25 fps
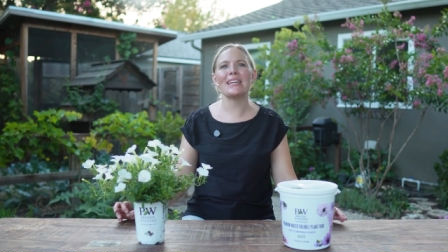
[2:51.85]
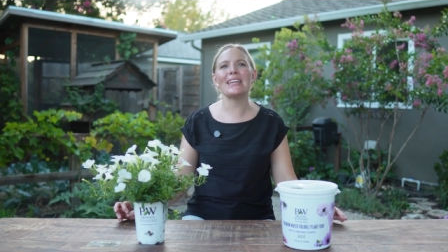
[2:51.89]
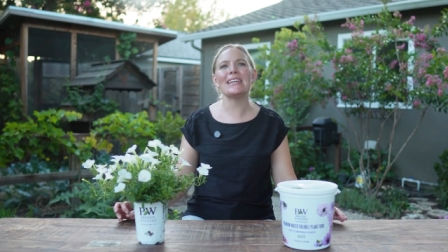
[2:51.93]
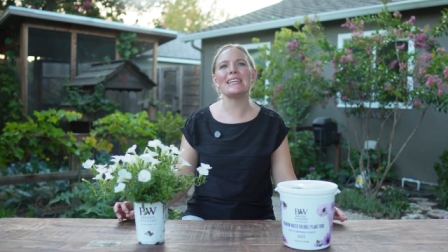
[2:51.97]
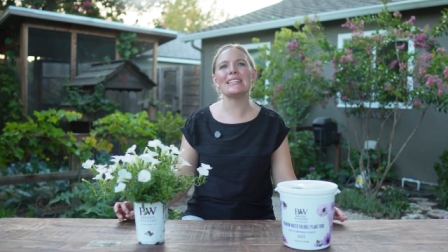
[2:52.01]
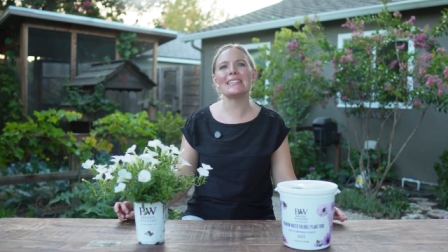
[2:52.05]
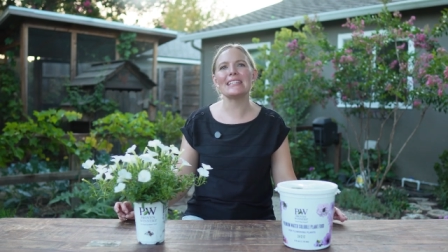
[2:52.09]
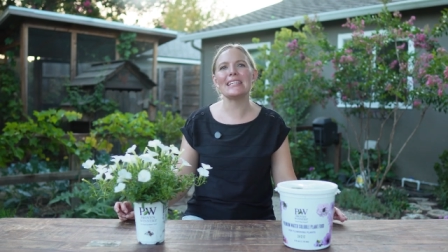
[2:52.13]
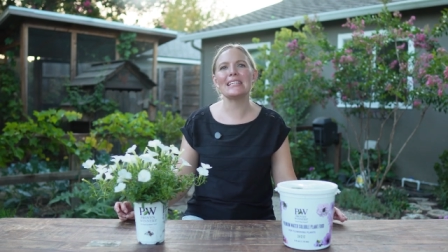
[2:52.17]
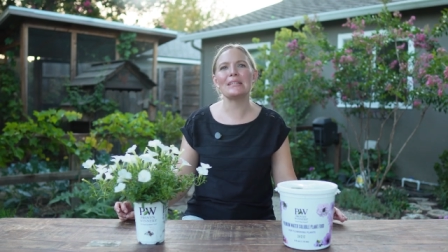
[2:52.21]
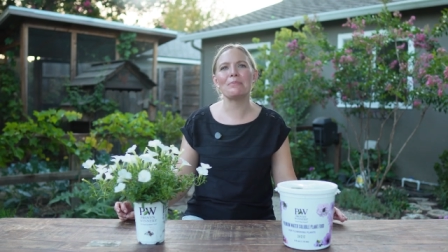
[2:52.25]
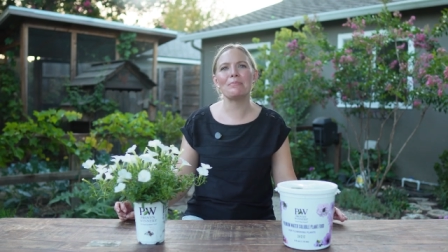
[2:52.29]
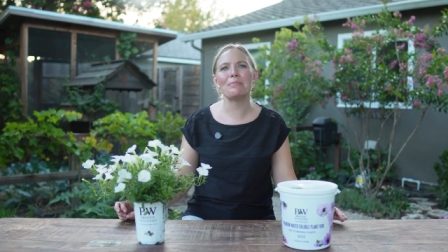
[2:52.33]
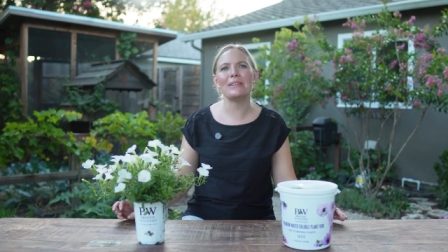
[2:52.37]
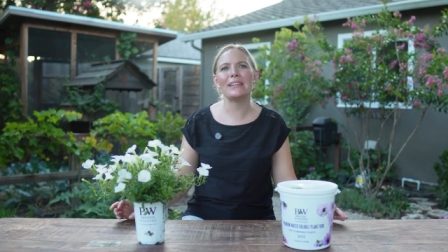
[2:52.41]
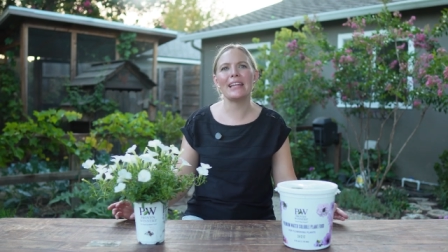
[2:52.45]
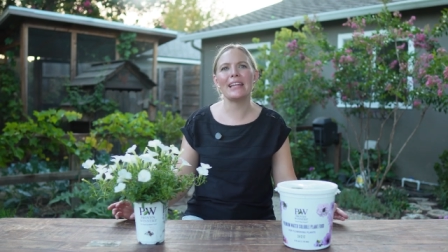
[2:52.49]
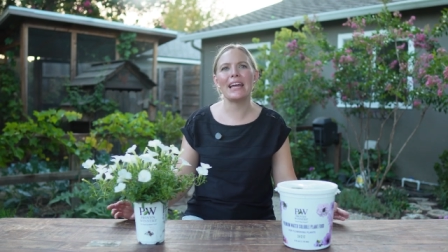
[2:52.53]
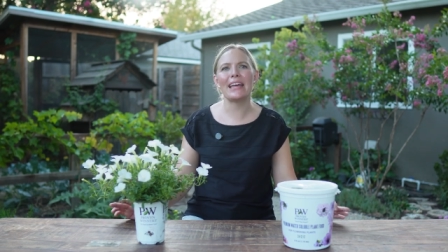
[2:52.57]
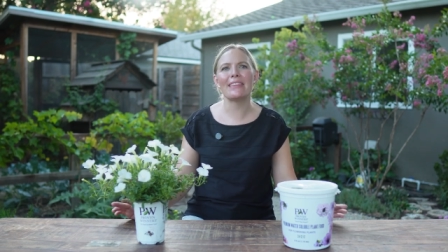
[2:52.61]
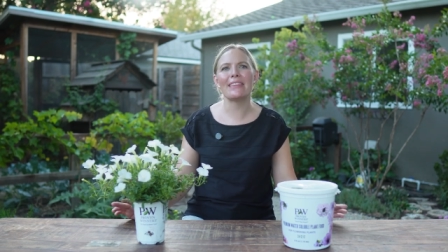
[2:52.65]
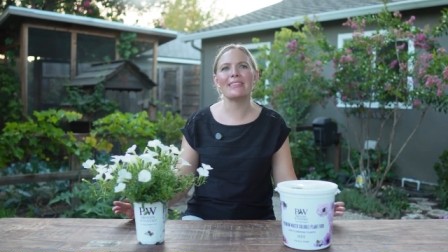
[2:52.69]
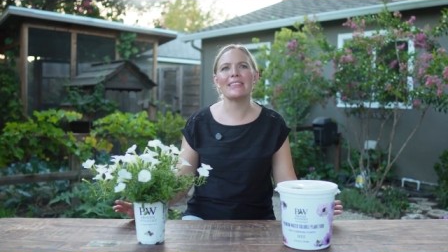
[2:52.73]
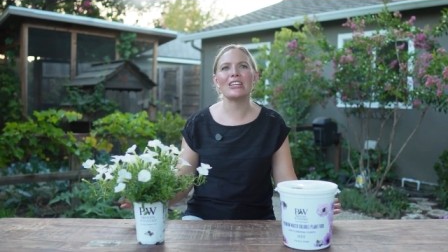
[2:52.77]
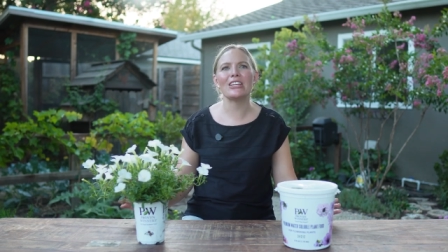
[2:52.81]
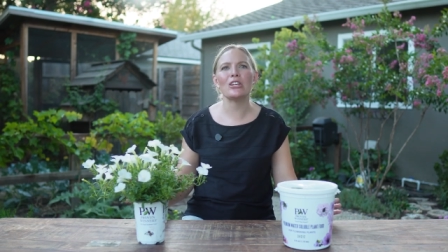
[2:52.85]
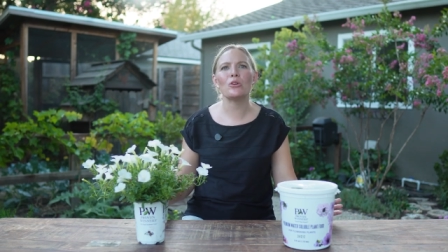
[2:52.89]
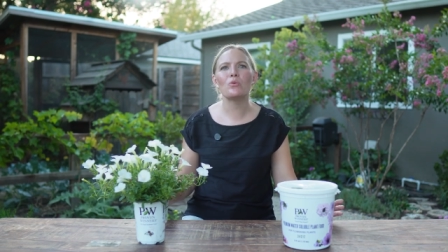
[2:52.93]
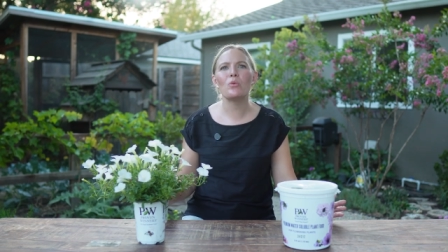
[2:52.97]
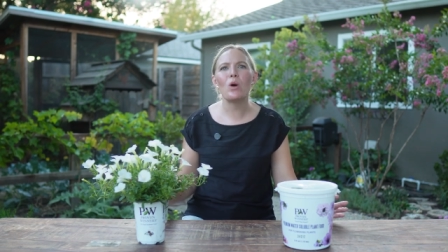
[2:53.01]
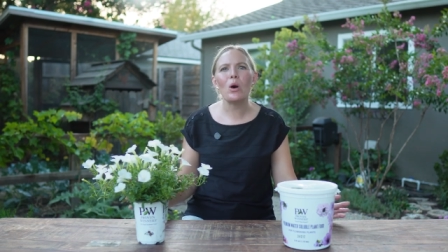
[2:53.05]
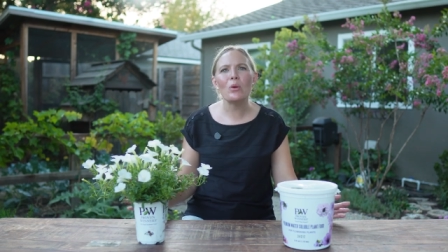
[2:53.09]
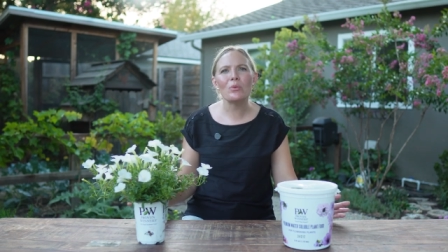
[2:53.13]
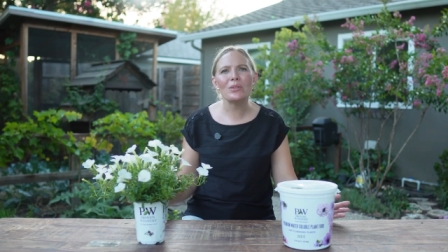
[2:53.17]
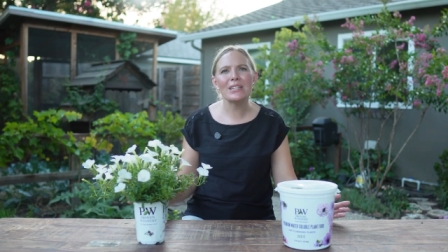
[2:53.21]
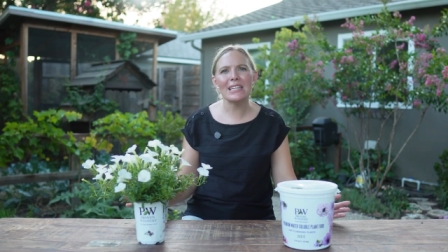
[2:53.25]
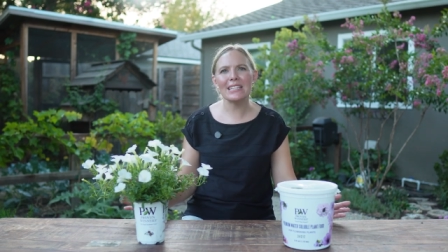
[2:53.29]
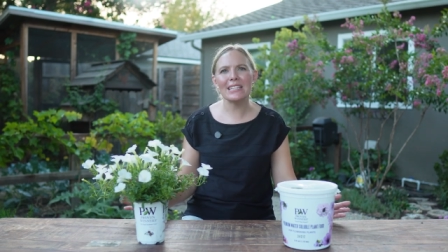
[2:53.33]
easy to plant that you
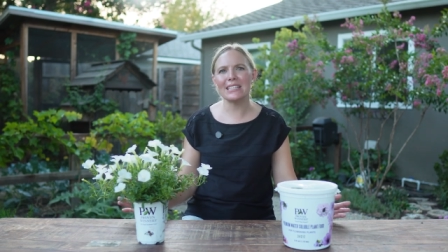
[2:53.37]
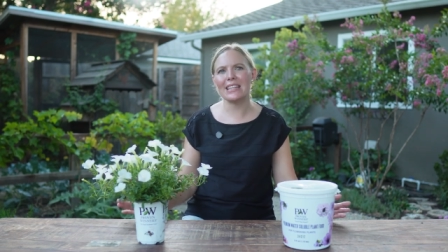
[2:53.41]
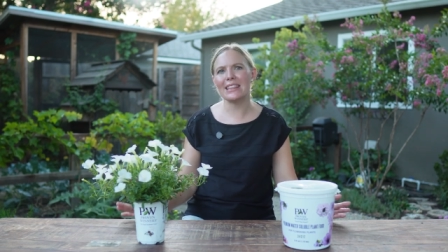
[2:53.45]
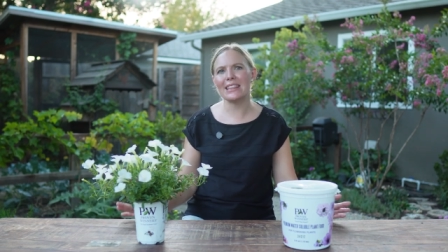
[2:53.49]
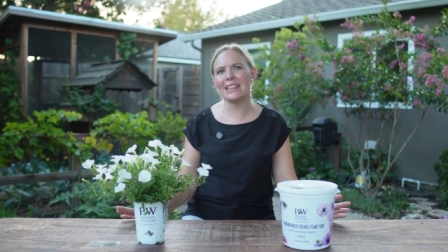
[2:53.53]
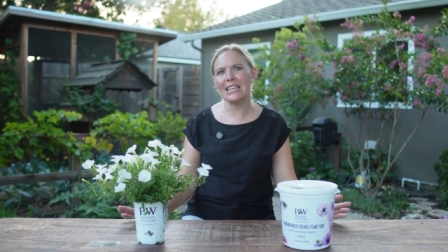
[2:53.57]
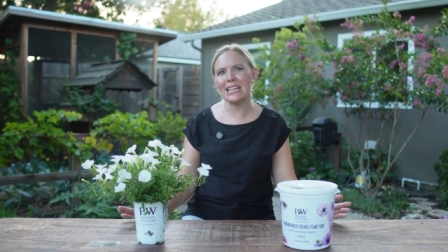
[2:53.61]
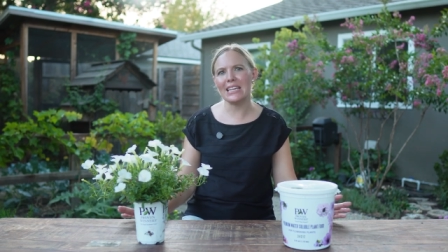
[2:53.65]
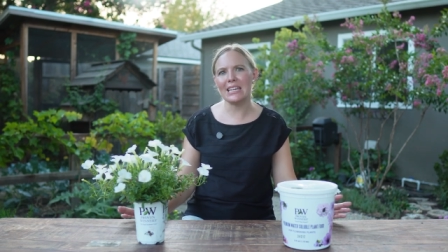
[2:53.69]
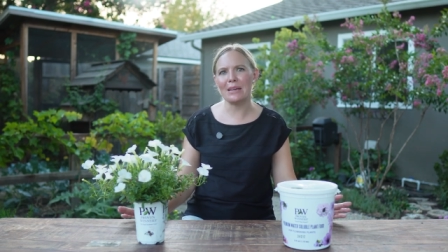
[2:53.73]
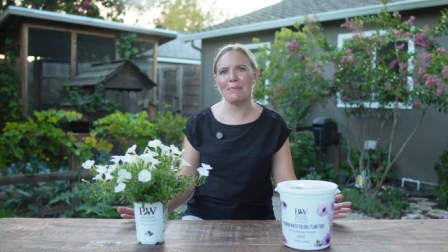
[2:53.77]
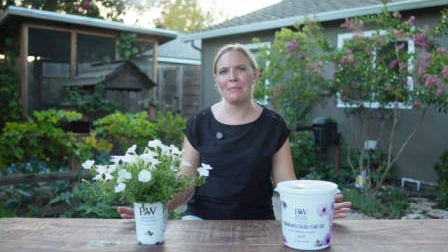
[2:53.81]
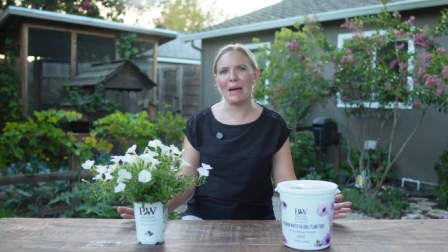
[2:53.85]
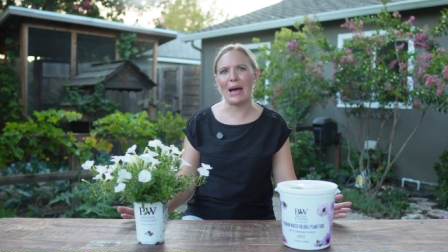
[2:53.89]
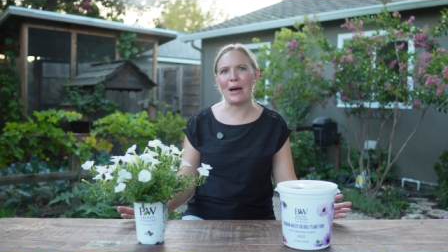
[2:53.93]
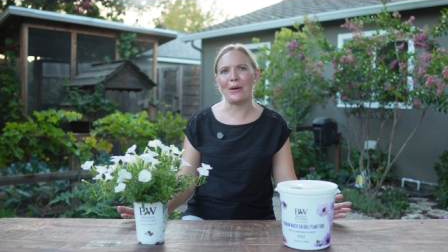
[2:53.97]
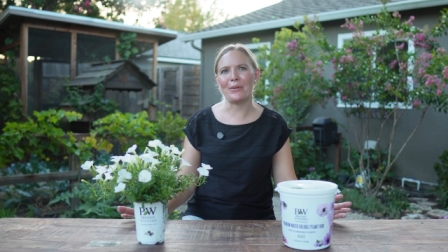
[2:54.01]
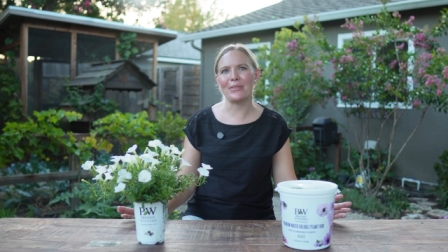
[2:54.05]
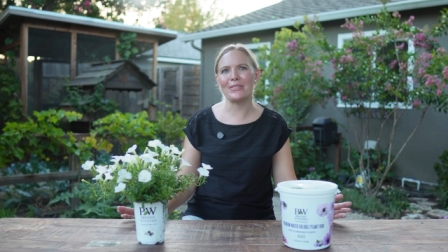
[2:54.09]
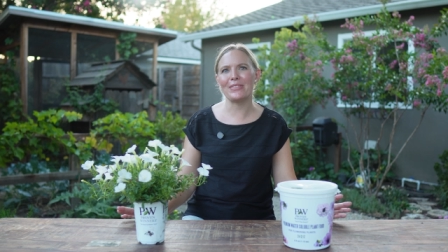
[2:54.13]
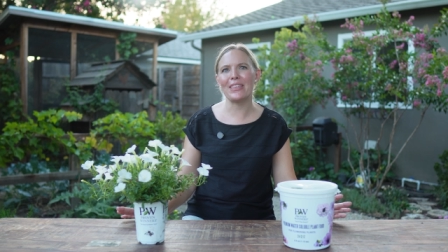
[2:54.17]
won't need to think about,